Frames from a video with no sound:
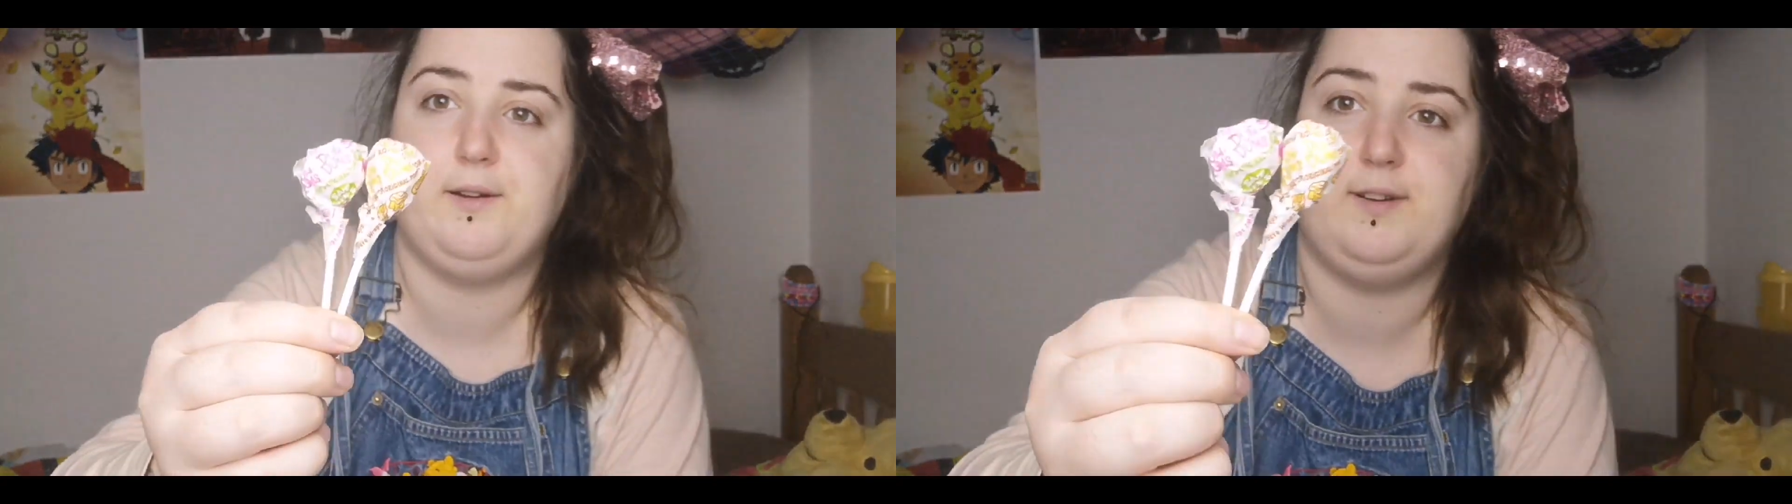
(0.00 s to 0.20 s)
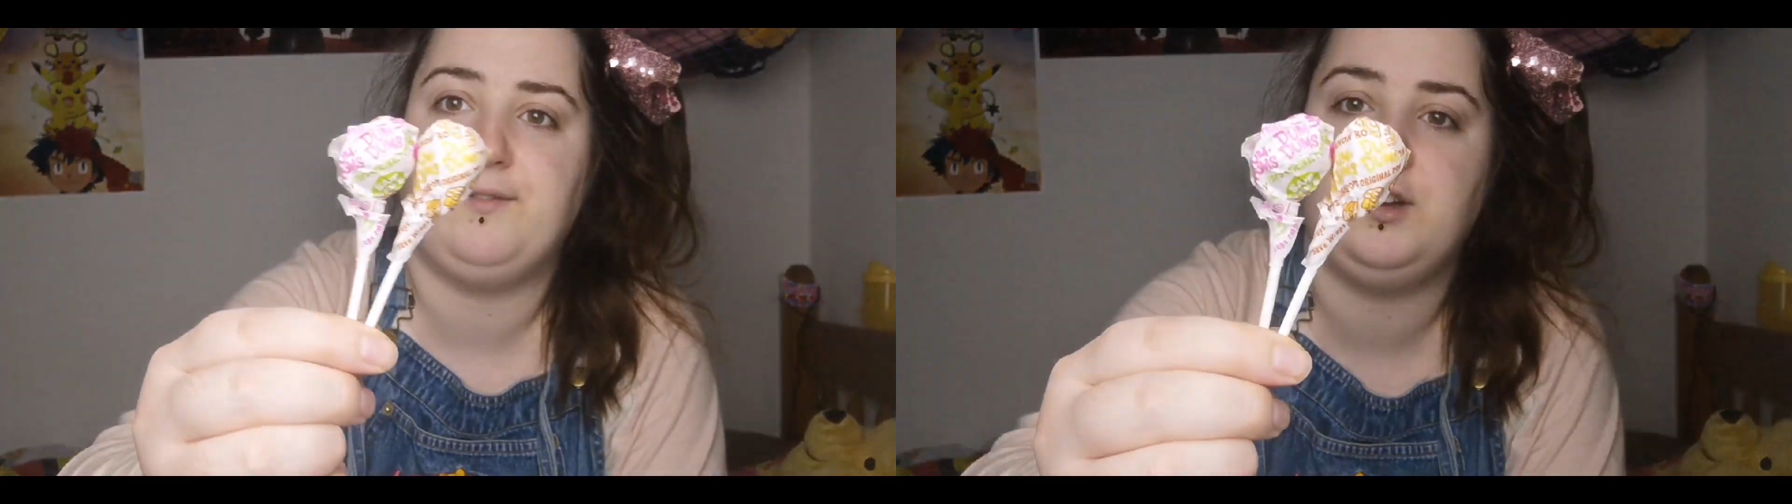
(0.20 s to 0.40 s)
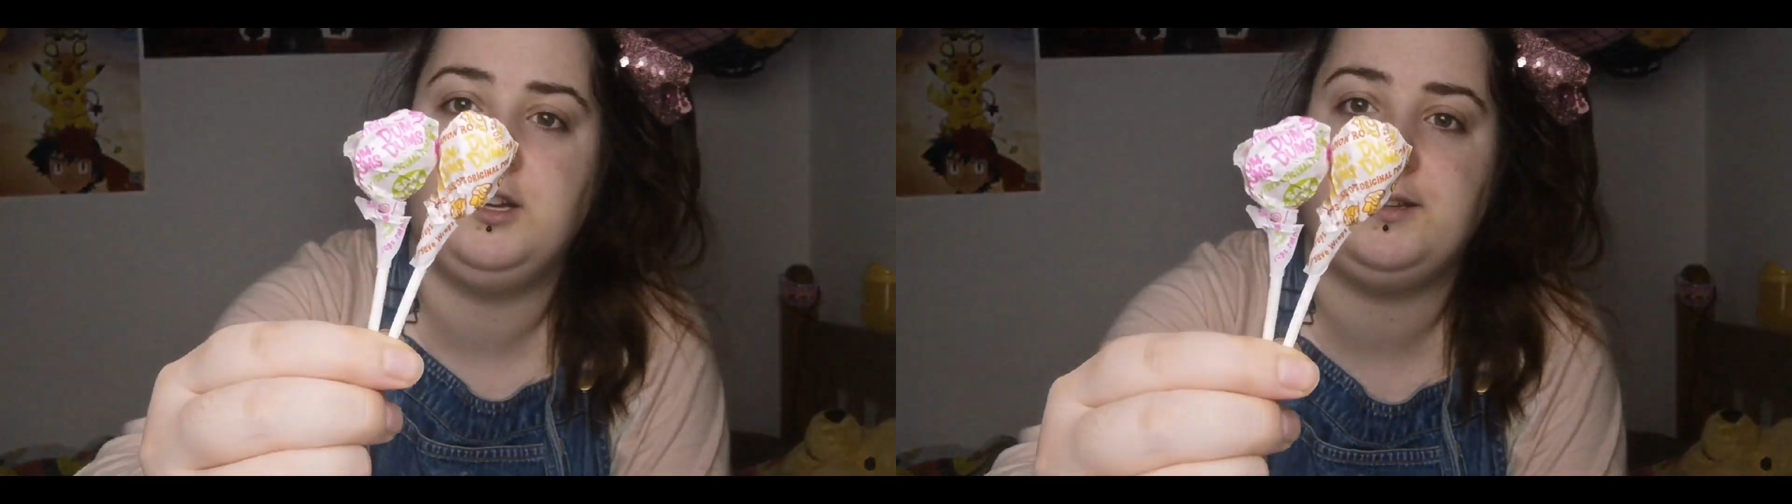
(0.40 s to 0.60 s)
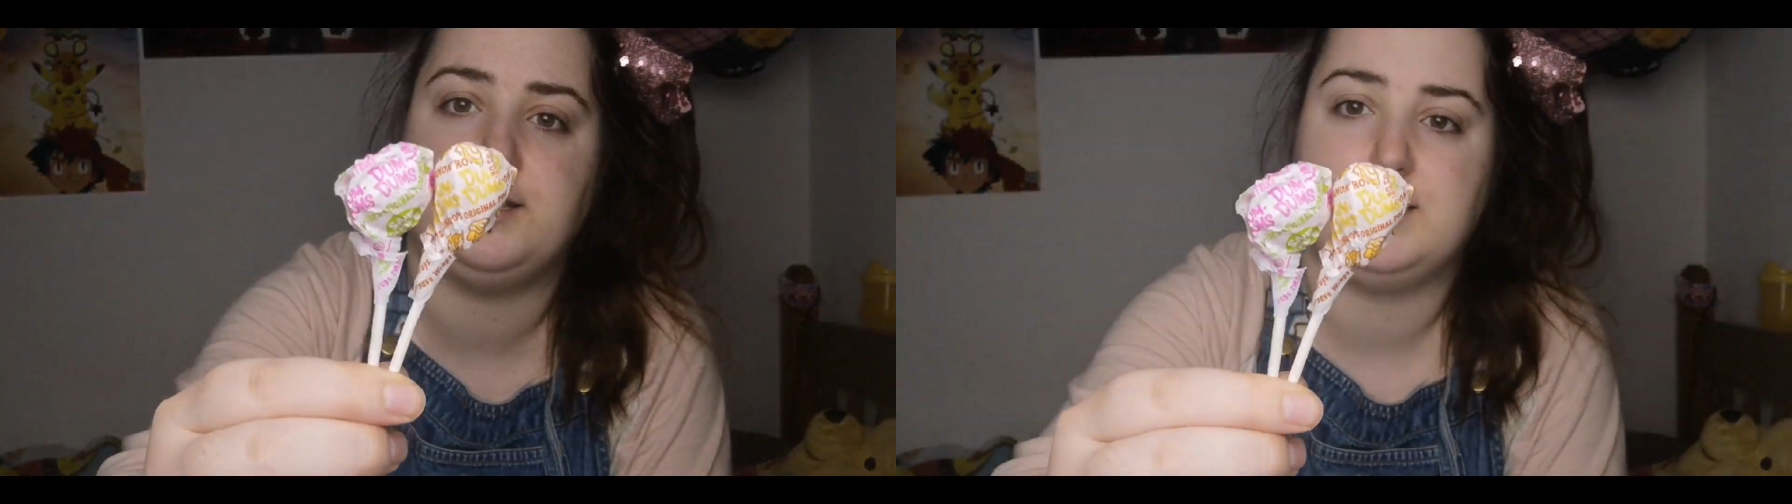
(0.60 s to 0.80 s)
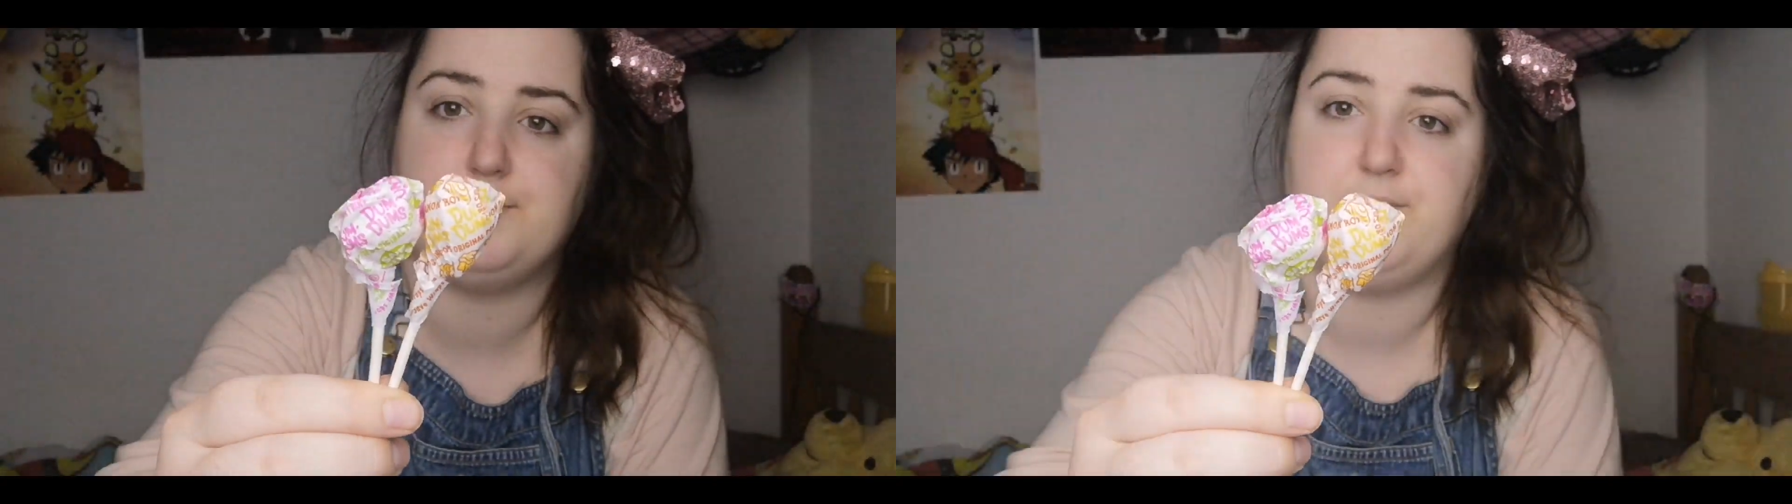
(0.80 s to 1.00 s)
I've never
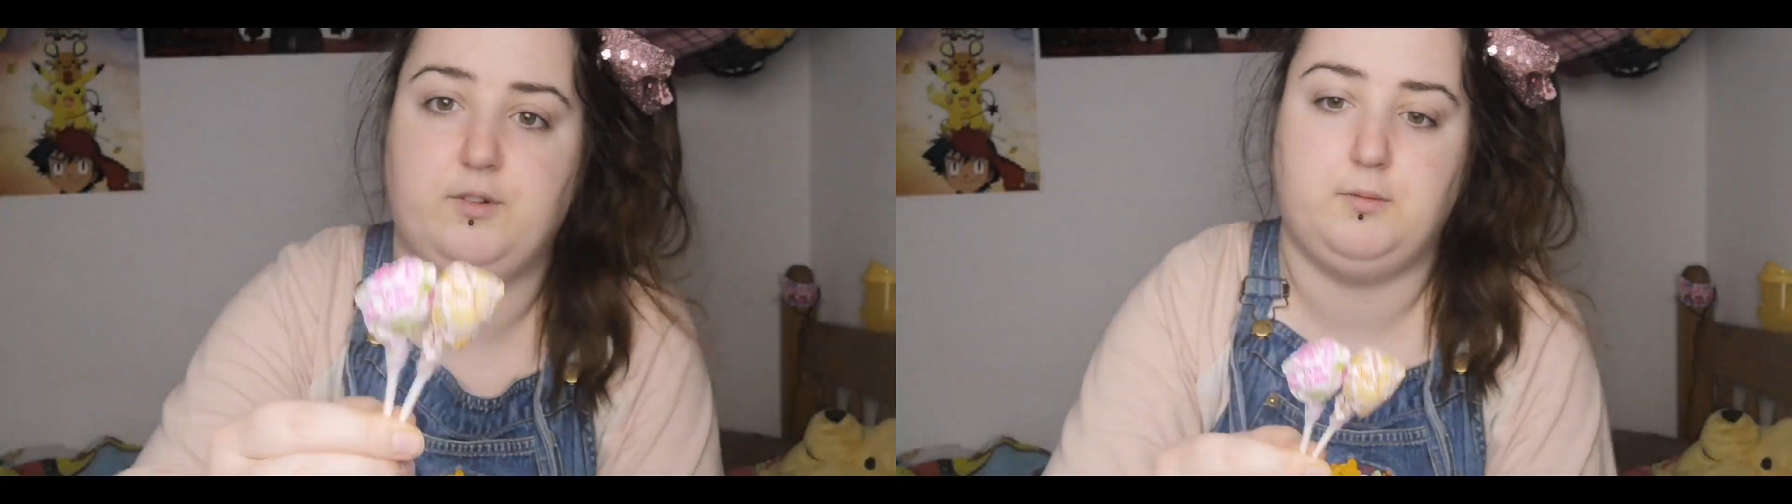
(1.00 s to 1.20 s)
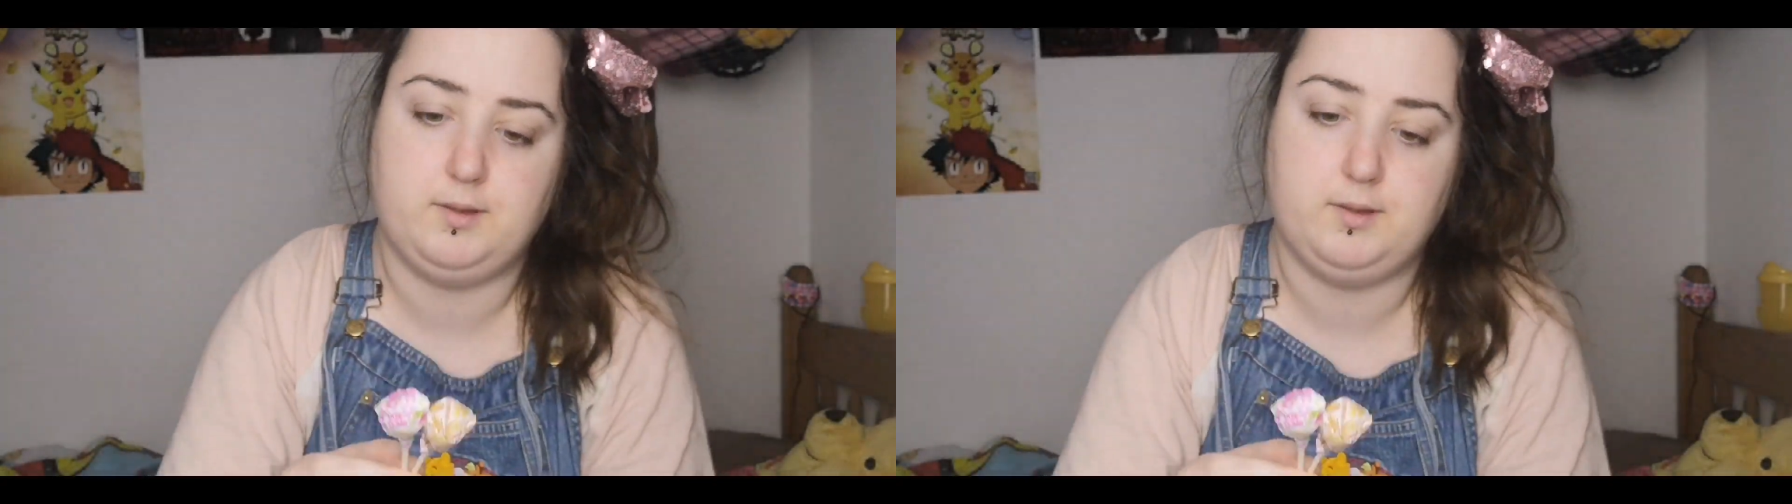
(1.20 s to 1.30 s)
heard of those before.